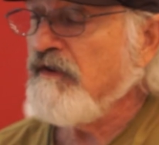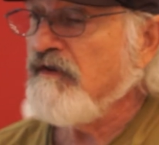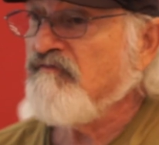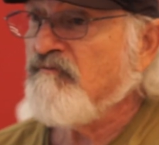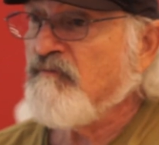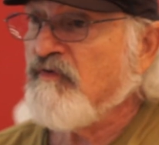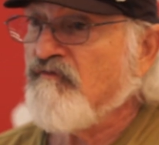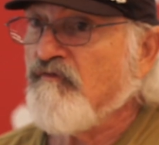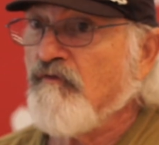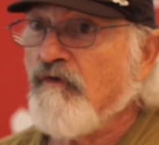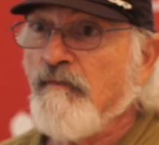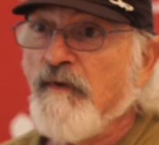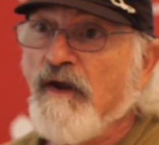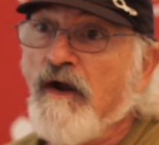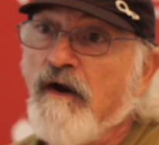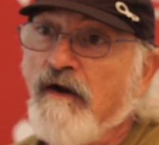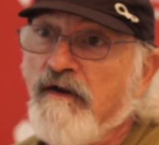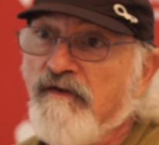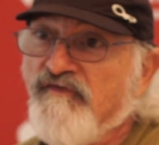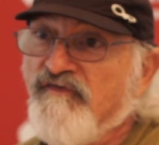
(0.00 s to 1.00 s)
of performing
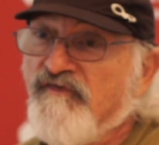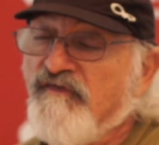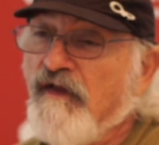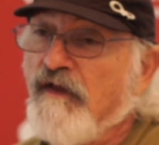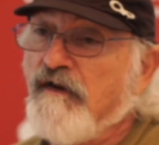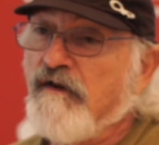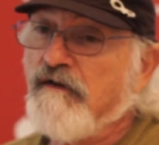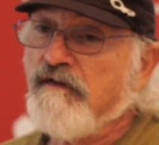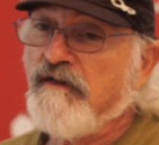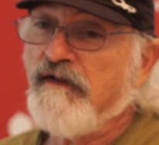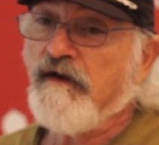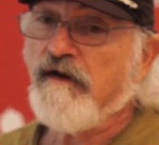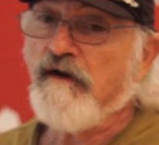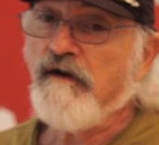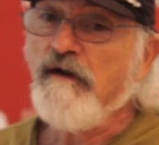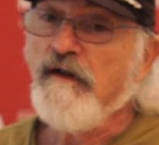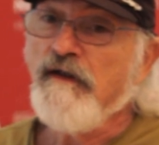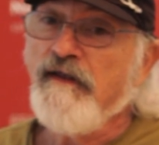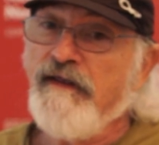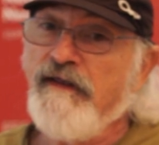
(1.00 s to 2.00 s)
artists that are
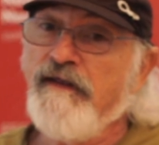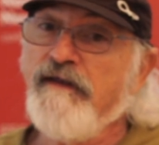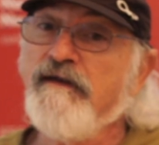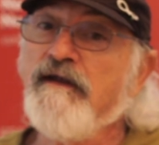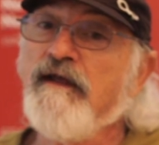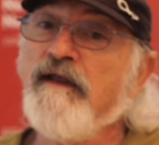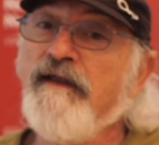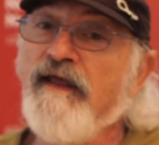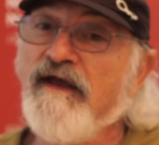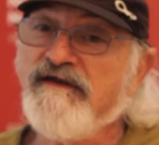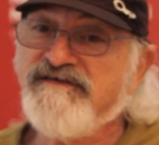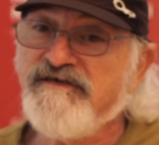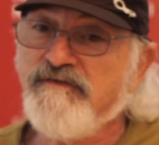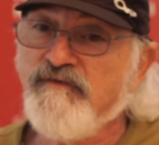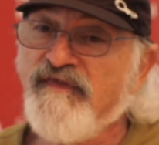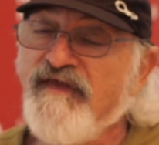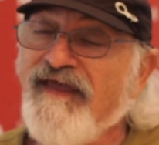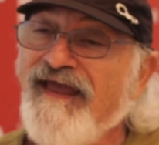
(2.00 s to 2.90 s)
there in connection with